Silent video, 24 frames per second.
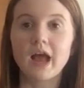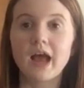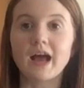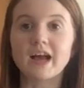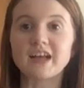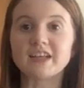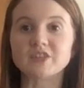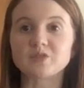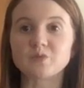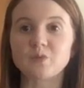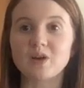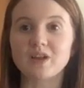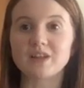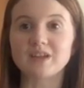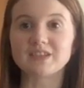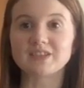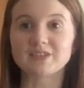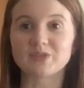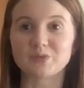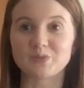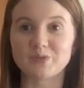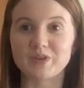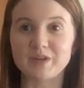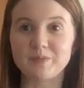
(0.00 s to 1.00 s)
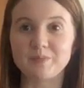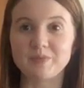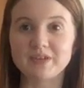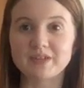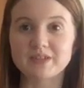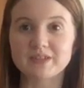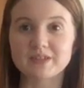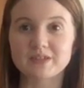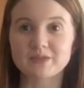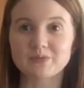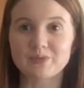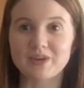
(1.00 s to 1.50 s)
as well as a
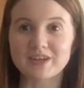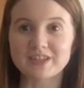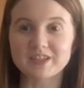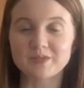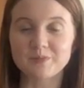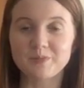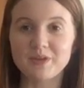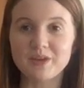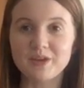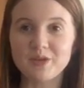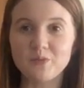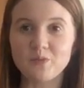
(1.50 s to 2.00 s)
rebus recipe,